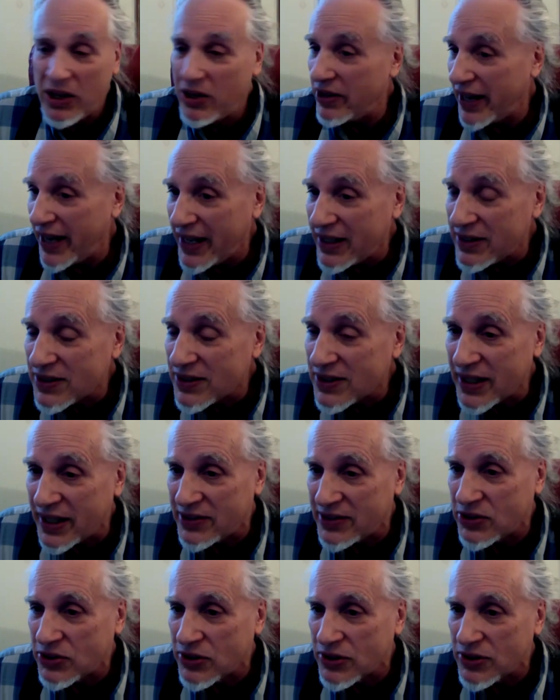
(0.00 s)

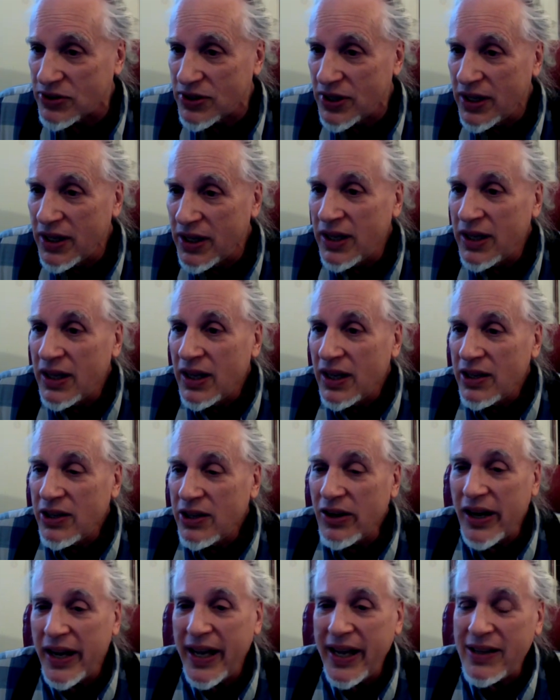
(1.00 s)
ancestors. Your
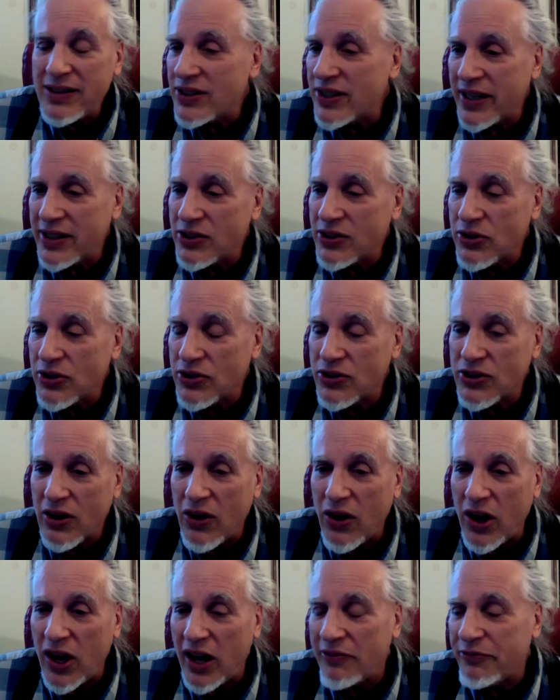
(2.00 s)
ancestors are
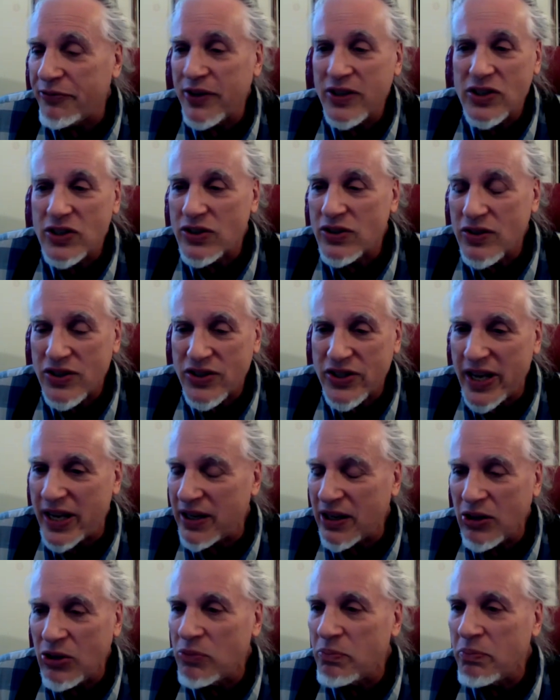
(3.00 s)
often sending
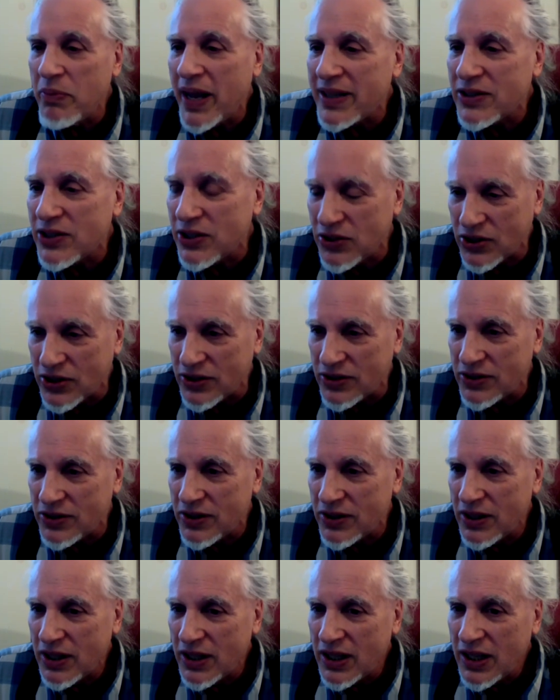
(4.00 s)
you messages.
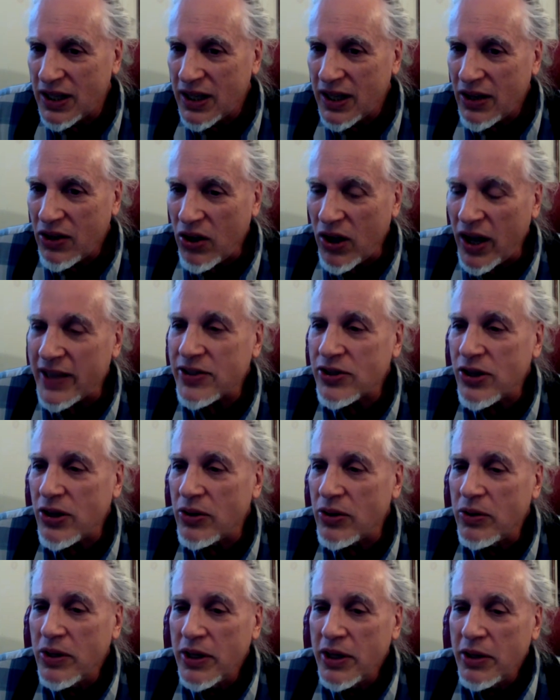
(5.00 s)

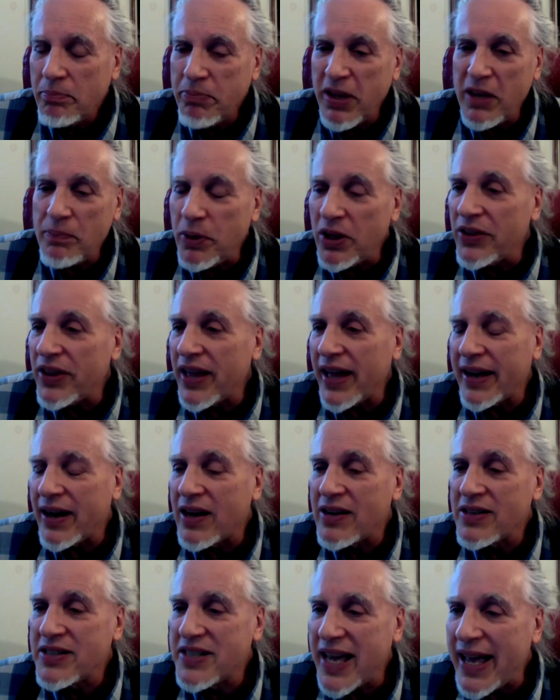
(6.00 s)
Also, people that are
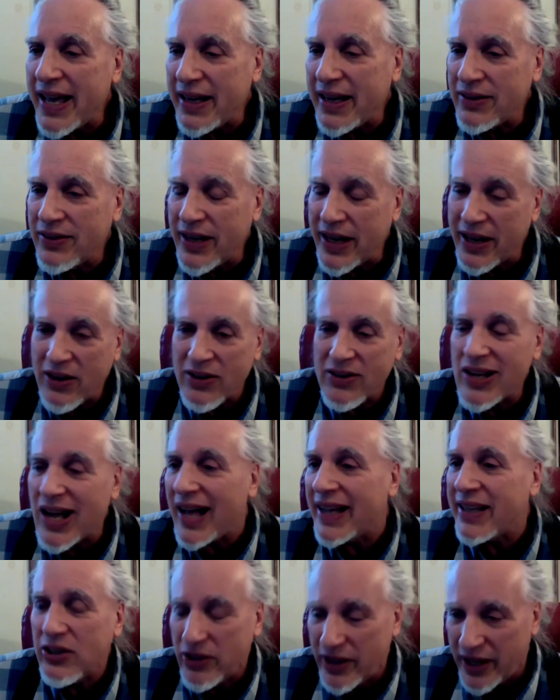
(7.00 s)
dead that are not
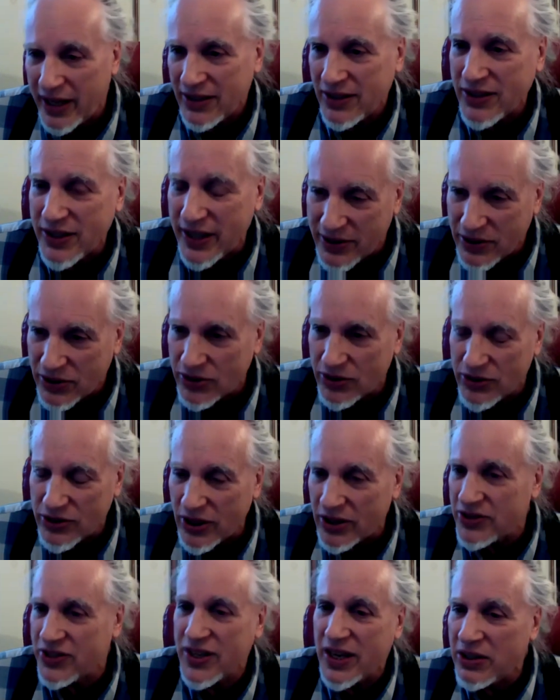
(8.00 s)
your ancestors are
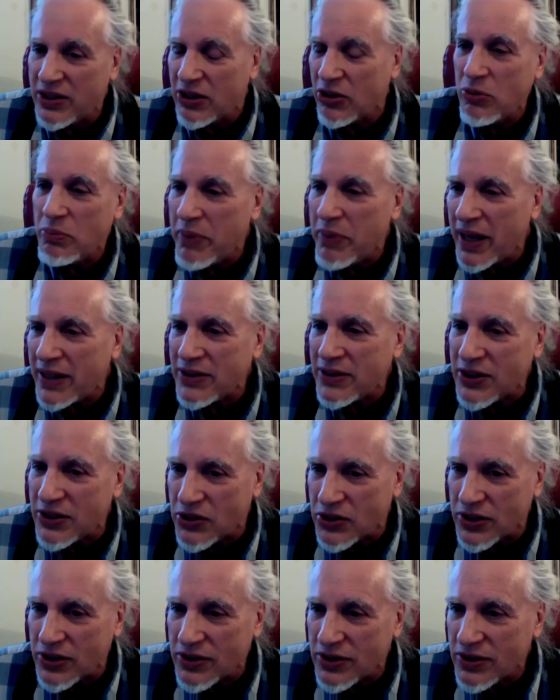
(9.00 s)
sending you
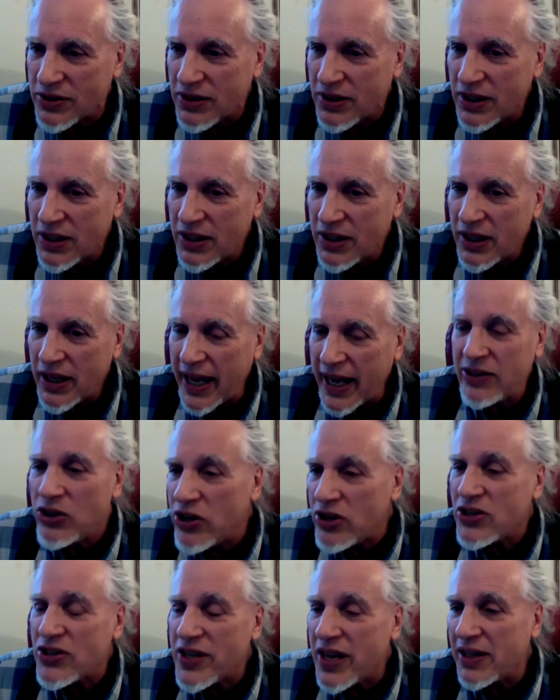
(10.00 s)
messages, and
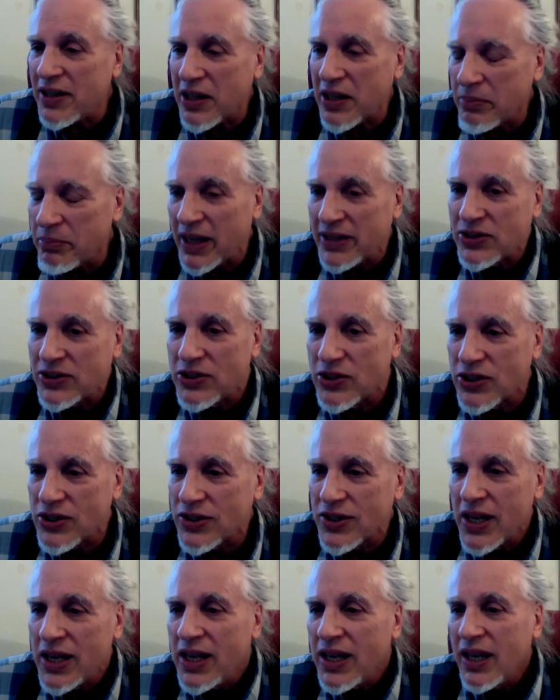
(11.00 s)
you're sending messages.
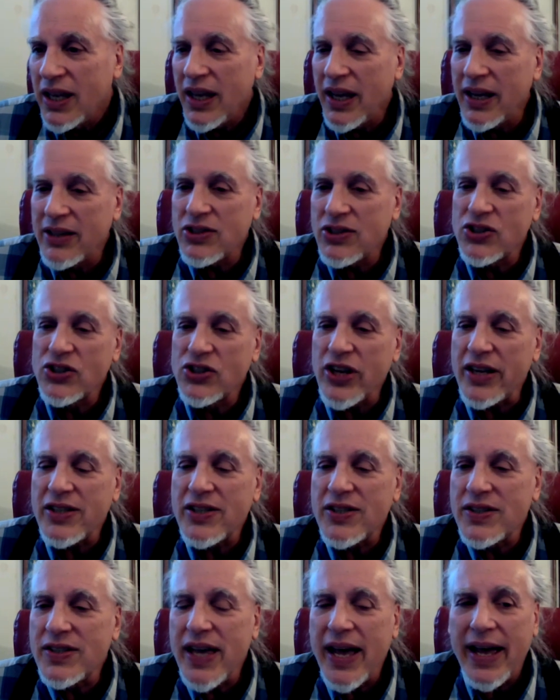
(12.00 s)
It's
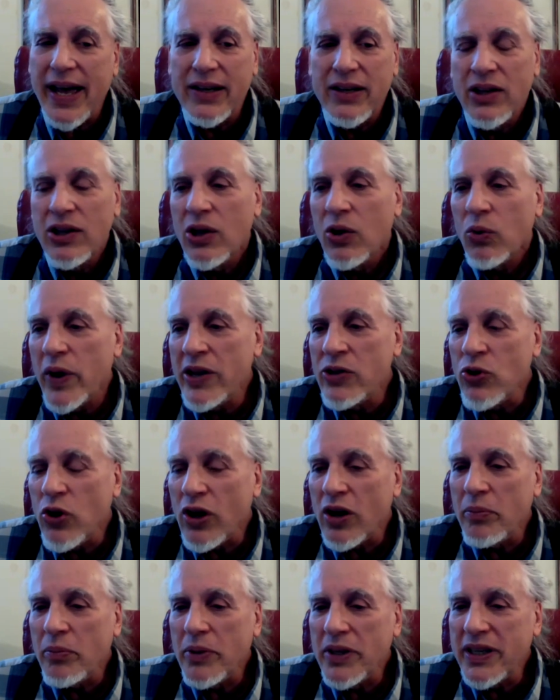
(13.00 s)
just that we
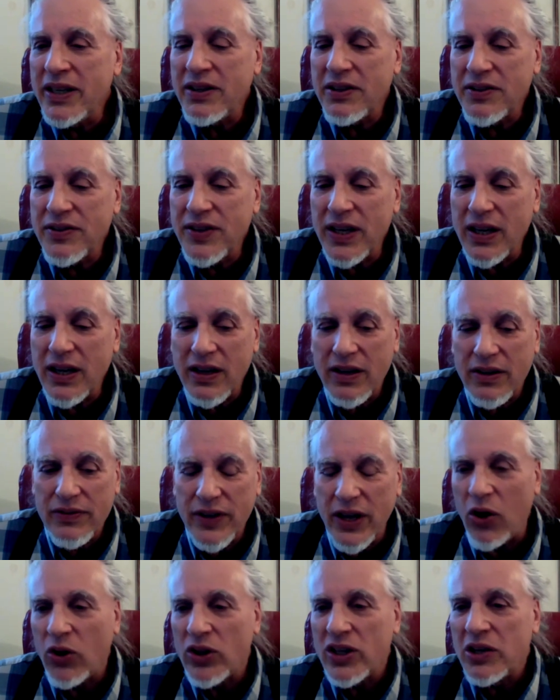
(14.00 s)
normally think
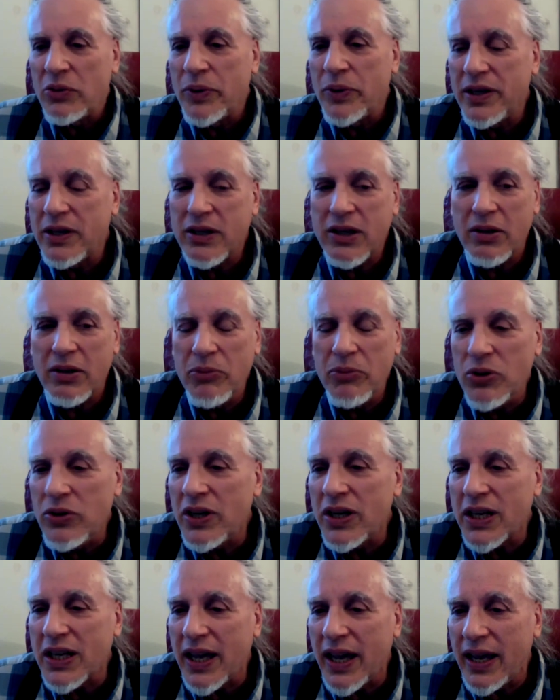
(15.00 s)
the only way to
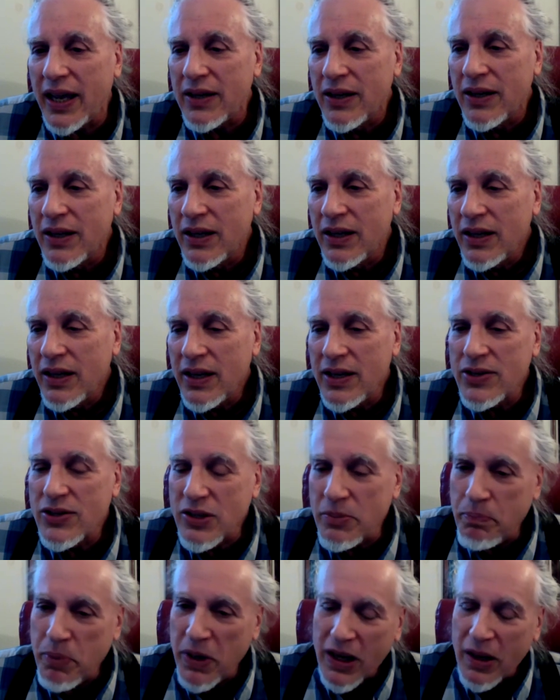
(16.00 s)
communicate is to
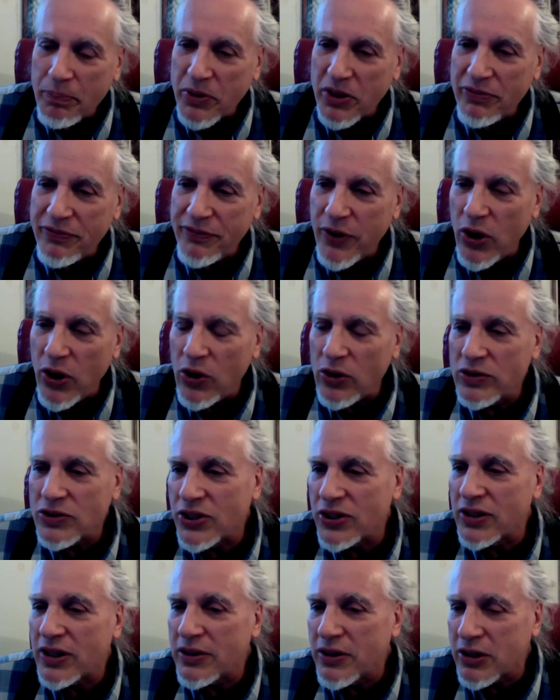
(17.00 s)
pick up the phone,
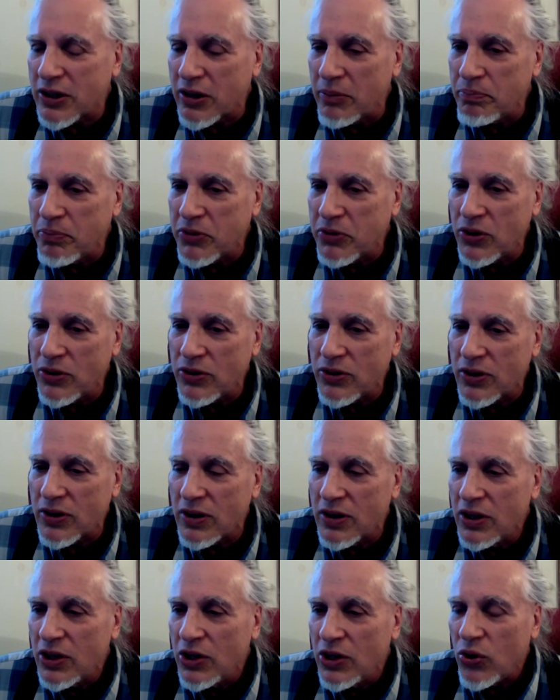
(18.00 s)
turn on the
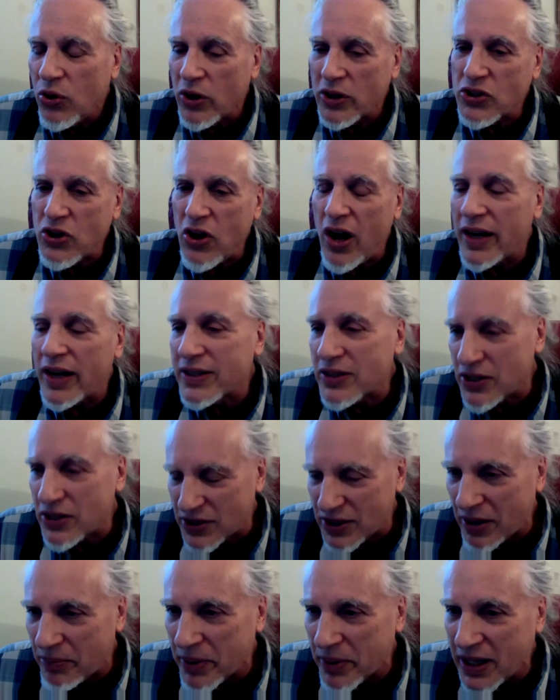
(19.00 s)
computer, or talk to
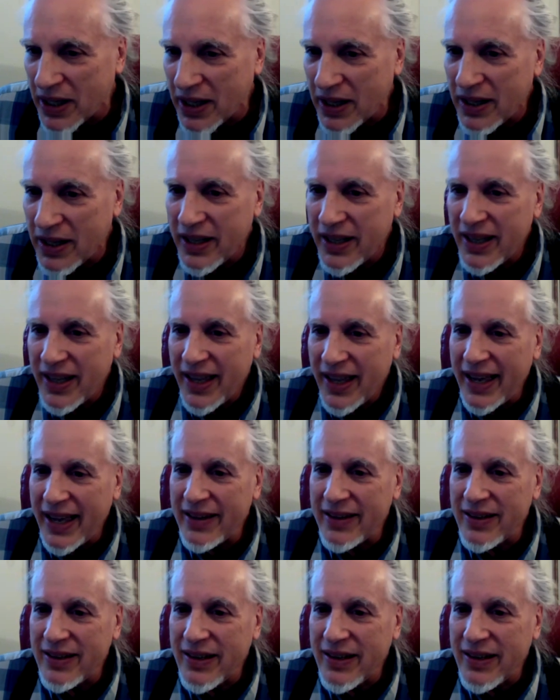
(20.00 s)
somebody. And